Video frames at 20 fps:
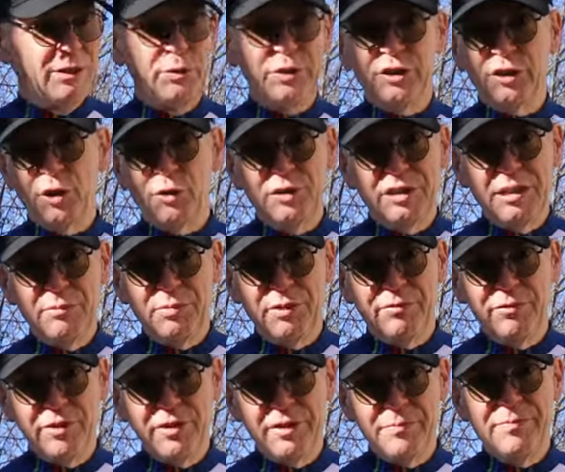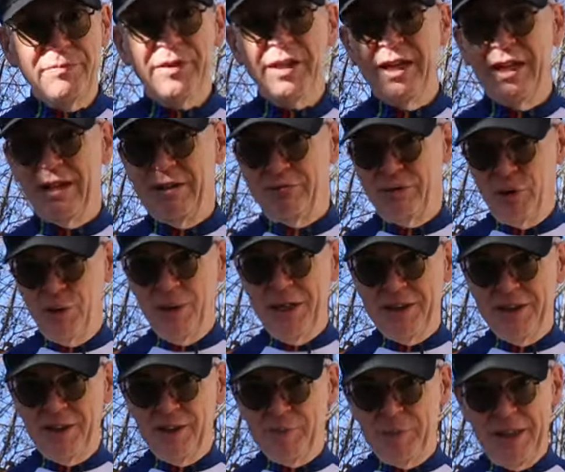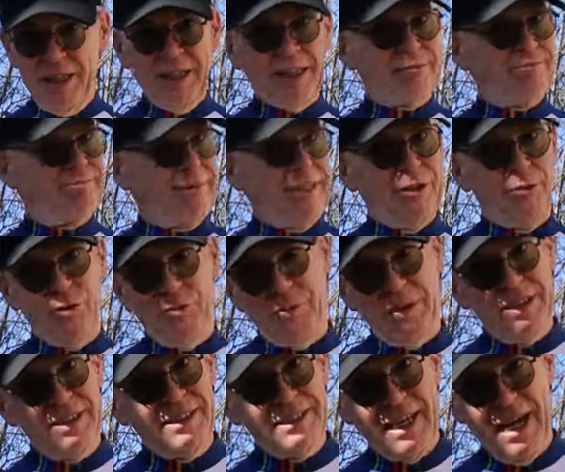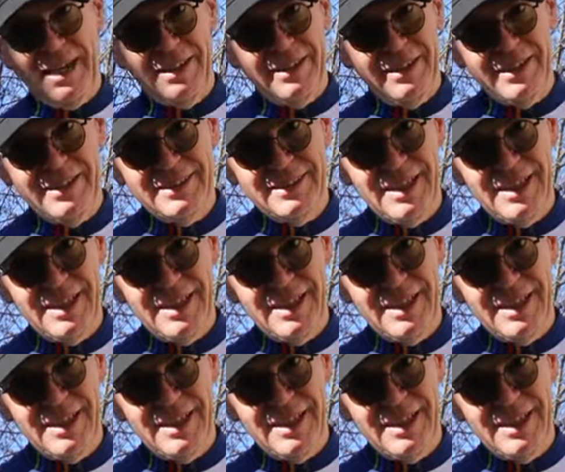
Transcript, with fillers: It was so simple for them, and if you get this bike, it will be exactly the